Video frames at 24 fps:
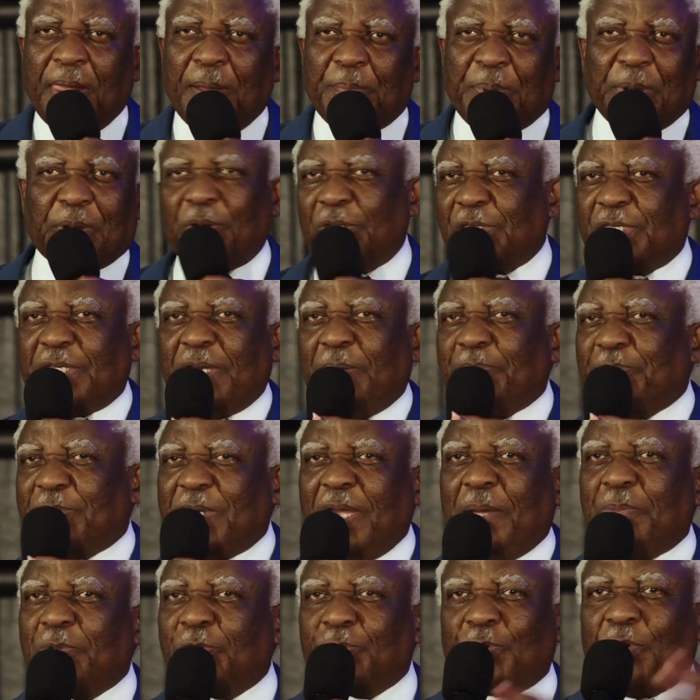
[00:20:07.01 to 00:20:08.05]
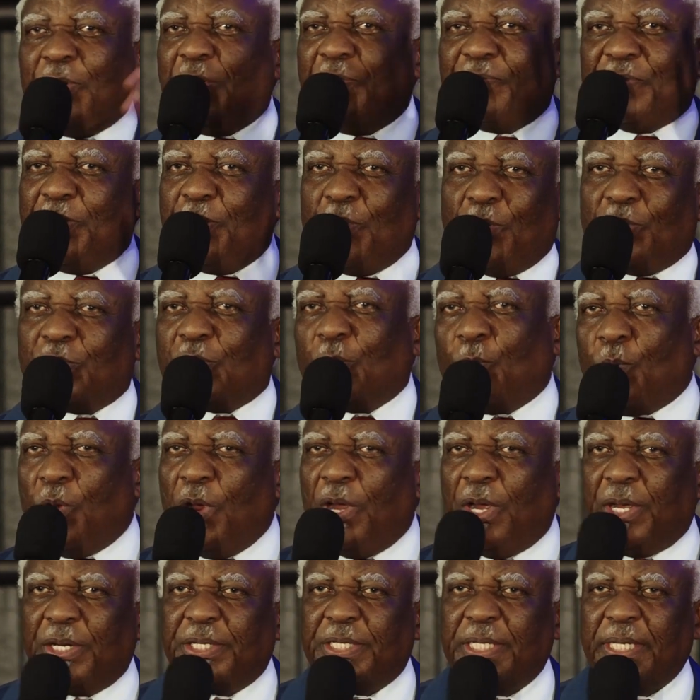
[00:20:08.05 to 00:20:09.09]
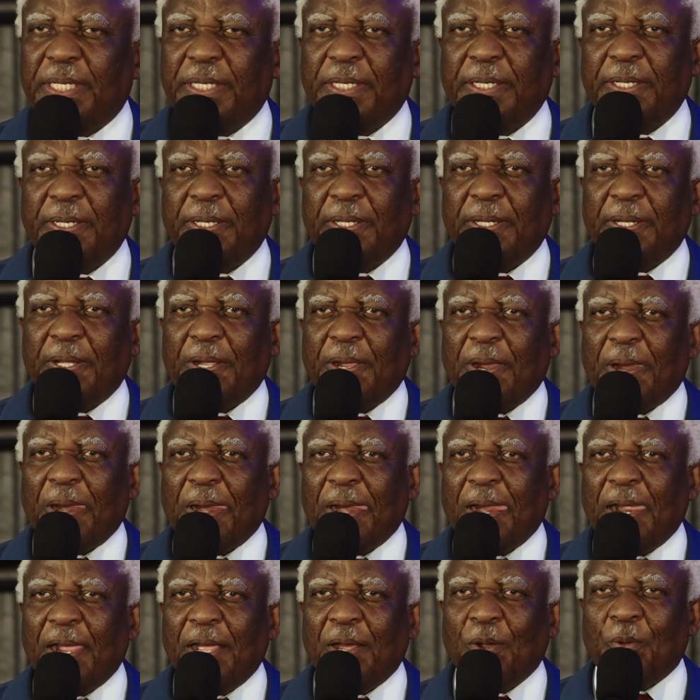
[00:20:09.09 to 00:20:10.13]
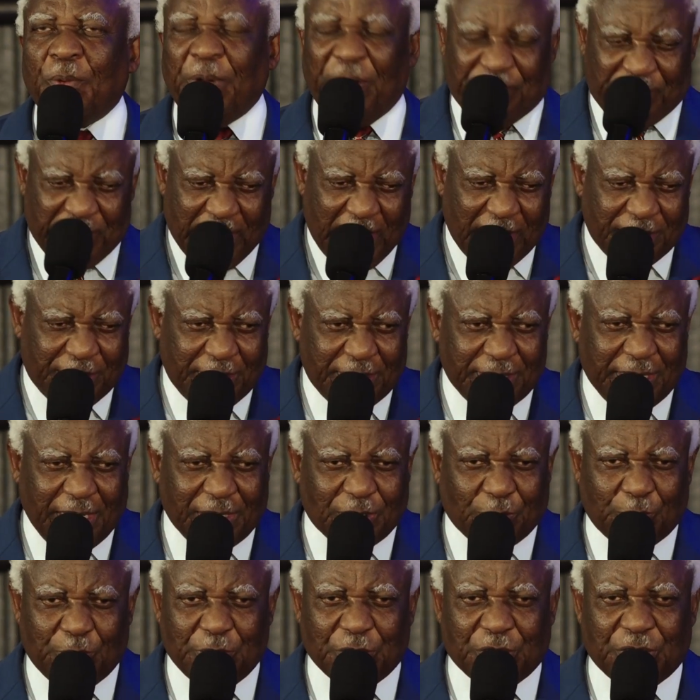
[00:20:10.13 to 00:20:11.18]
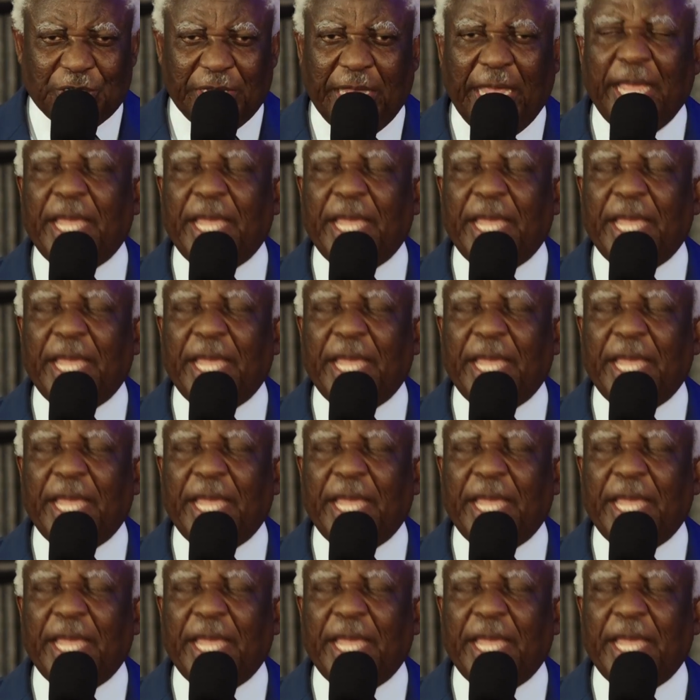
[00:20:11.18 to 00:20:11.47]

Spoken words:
because sometimes we don't even know the word. We have nothing that will say,